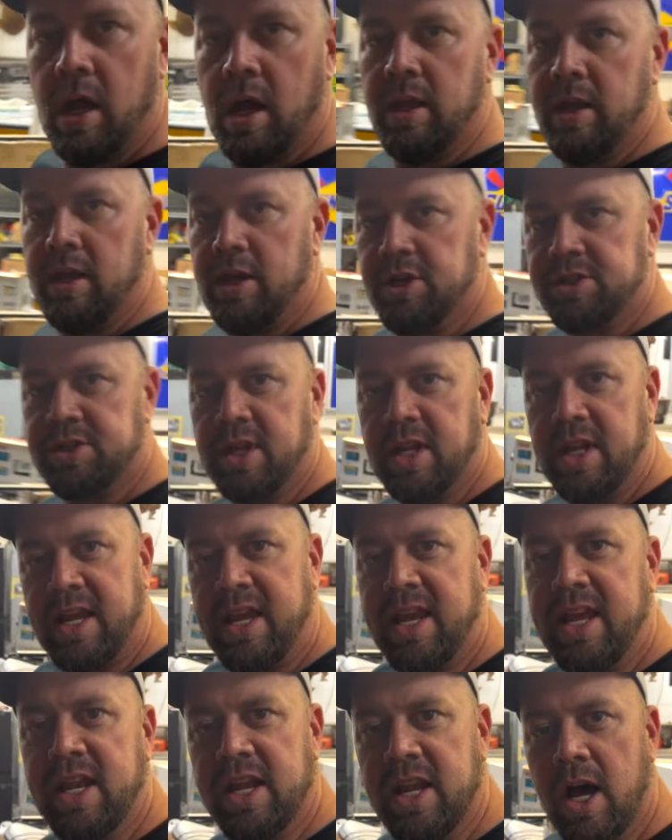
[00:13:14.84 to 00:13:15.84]
you're just gonna
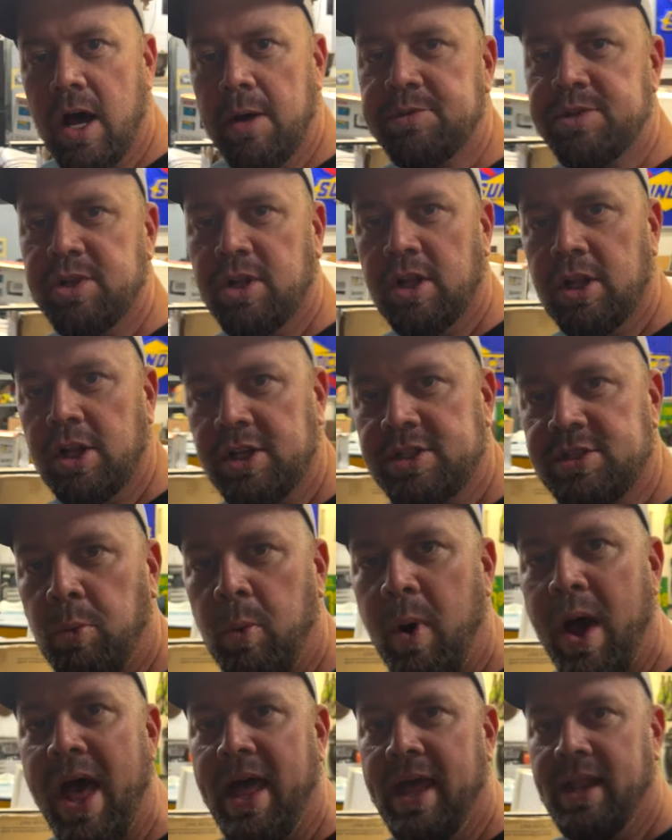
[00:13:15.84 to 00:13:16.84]
heat it up till it looks
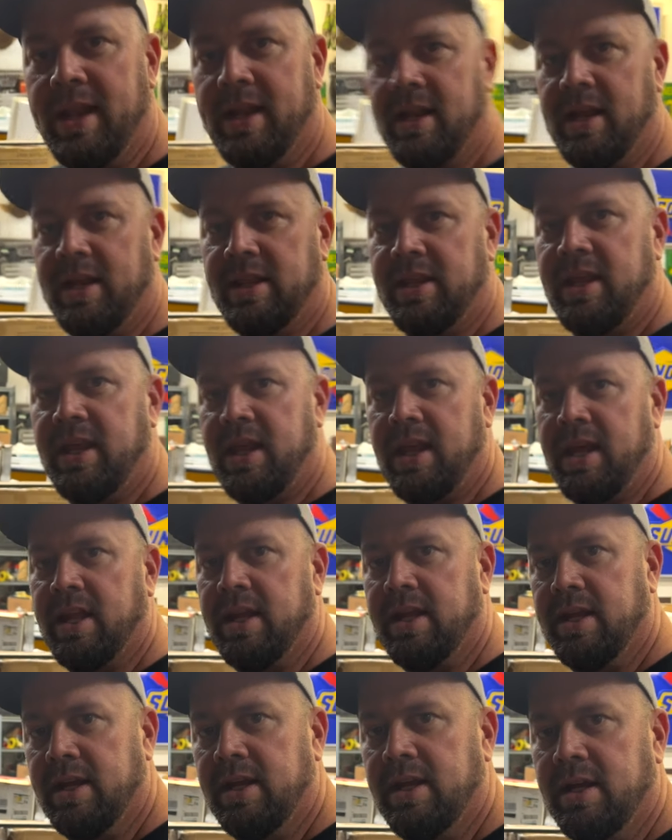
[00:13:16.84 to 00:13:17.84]
wet. And
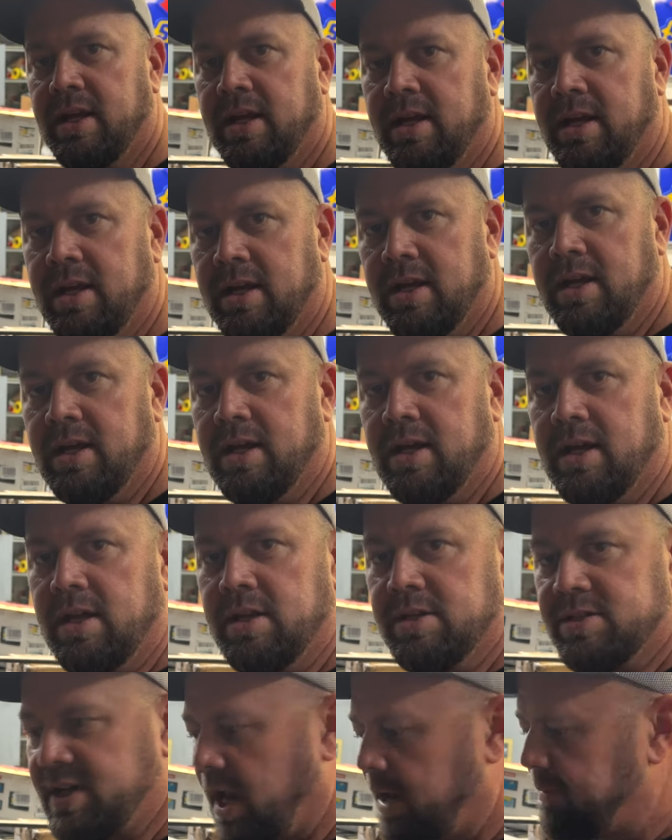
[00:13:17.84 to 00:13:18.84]
then
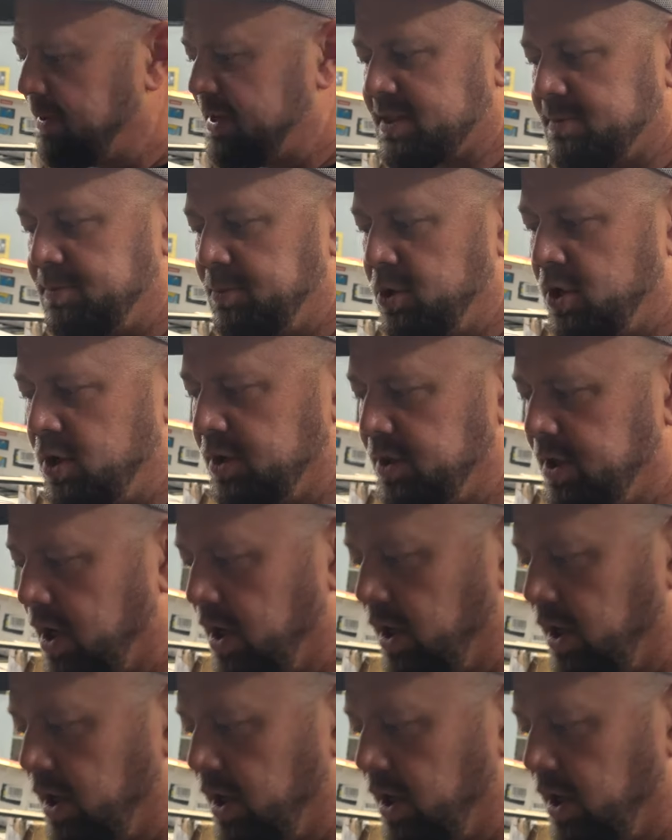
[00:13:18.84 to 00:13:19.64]
it's gotta be smooth though to